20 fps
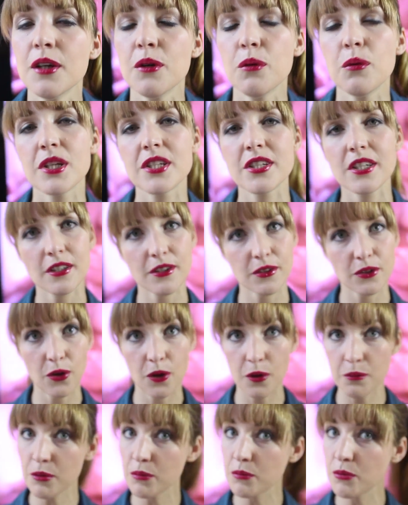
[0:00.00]
which in a
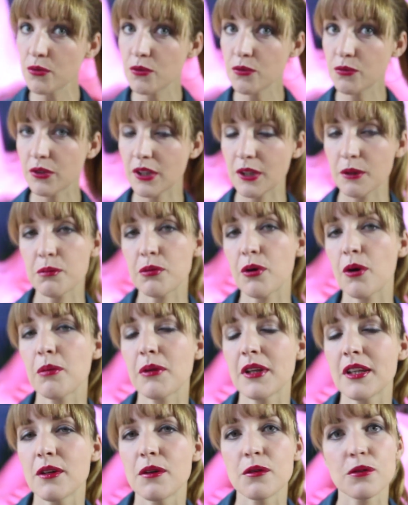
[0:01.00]
normal movie you
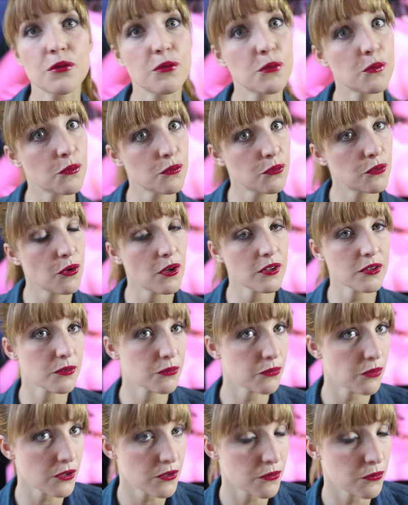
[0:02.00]
probably don't
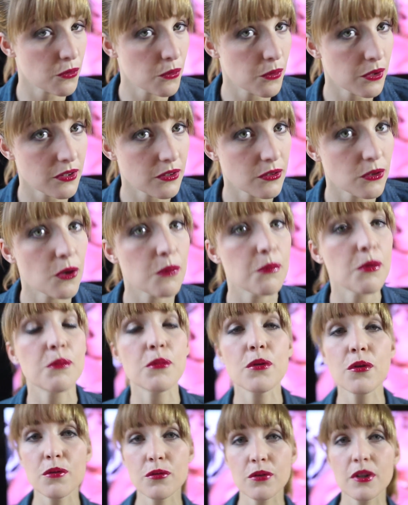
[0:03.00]
fast forward a normal
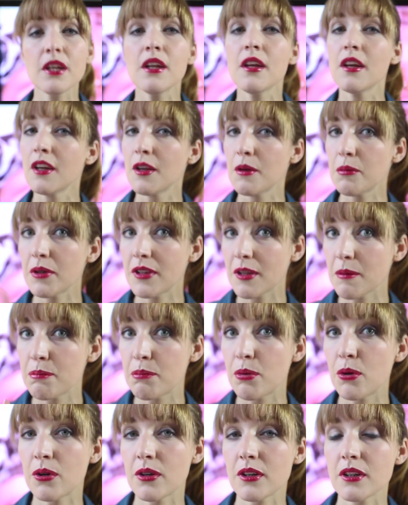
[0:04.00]
movie, but in
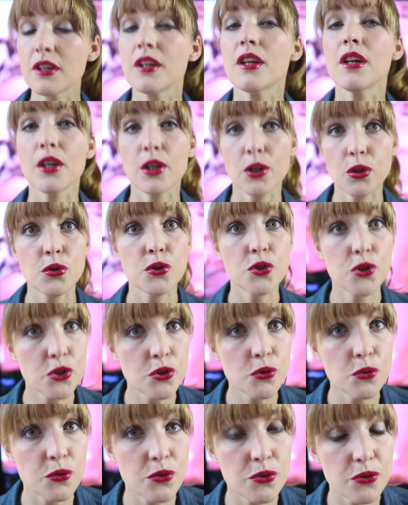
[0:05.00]
porn you
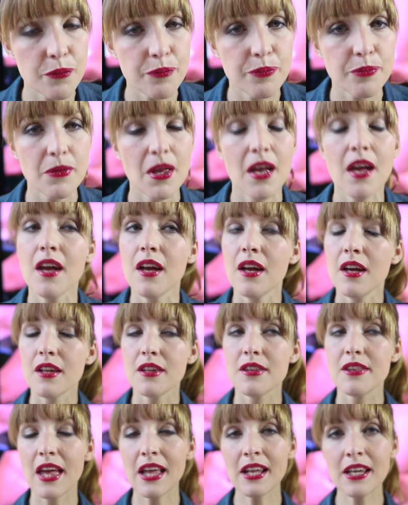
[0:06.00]
should.
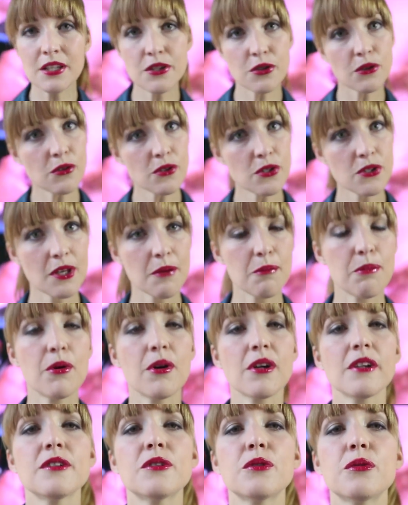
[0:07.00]
Then it's also
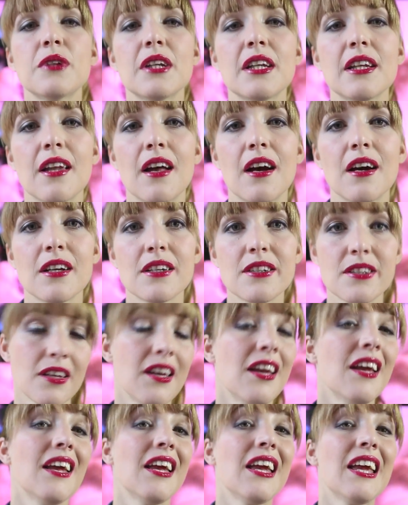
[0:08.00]
important to realize
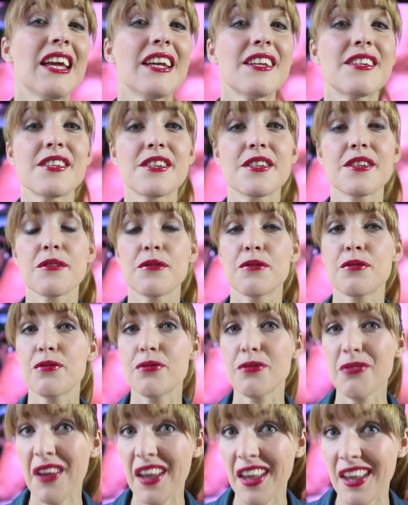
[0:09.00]
it's
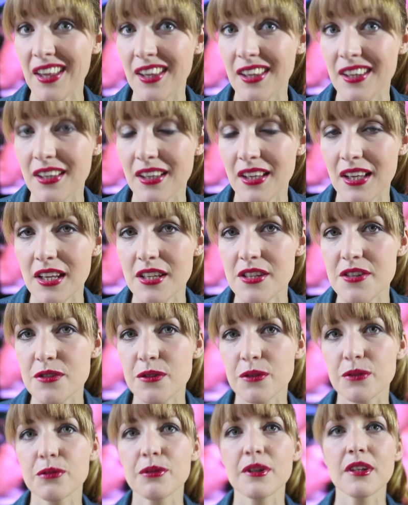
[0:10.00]
fake, it's
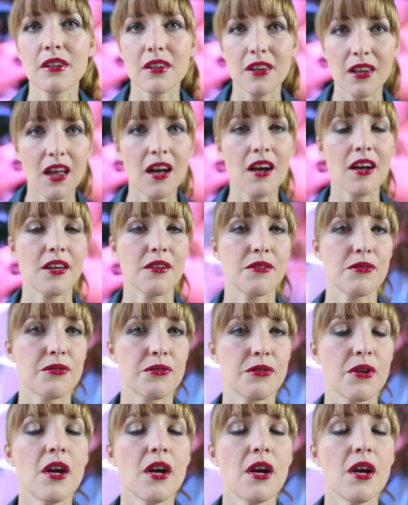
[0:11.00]
not real life.